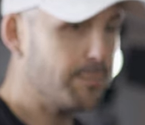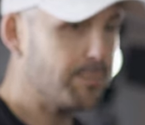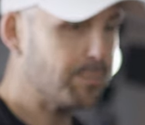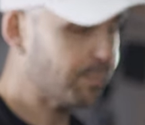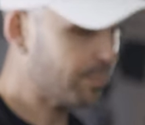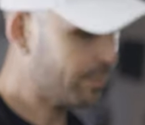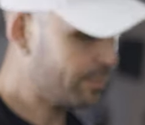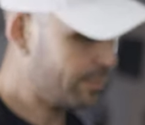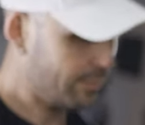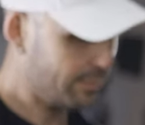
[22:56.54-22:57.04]

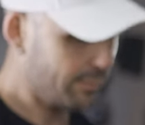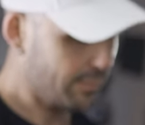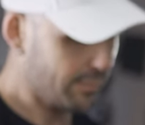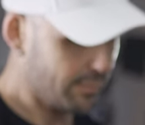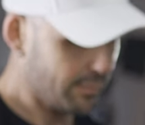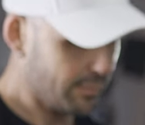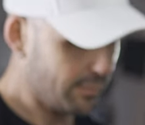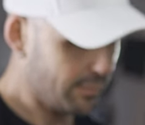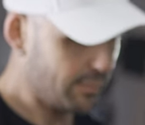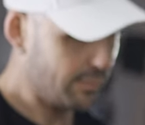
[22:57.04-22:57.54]

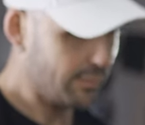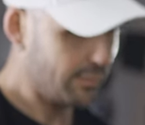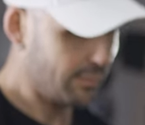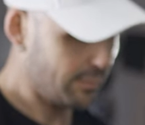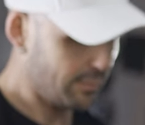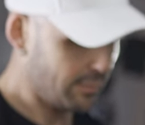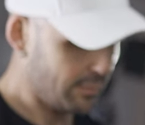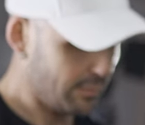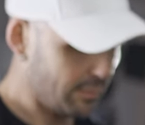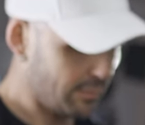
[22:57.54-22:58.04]

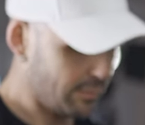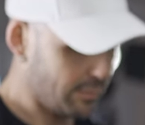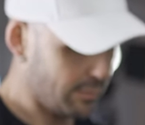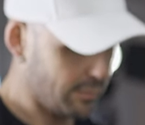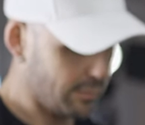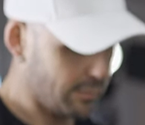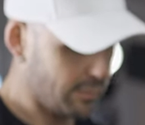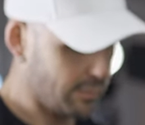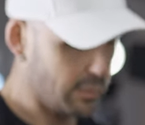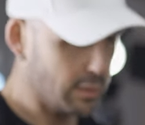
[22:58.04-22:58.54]

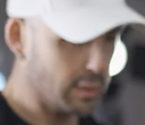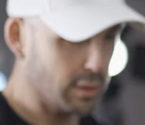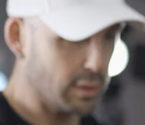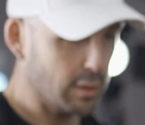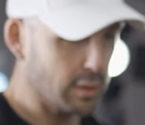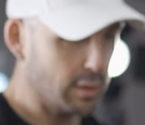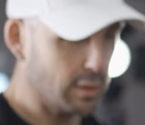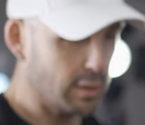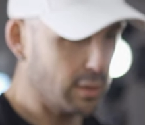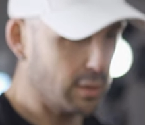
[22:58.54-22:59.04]

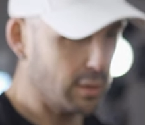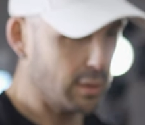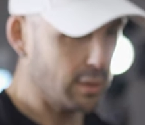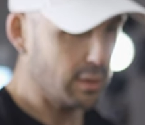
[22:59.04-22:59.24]
(silence)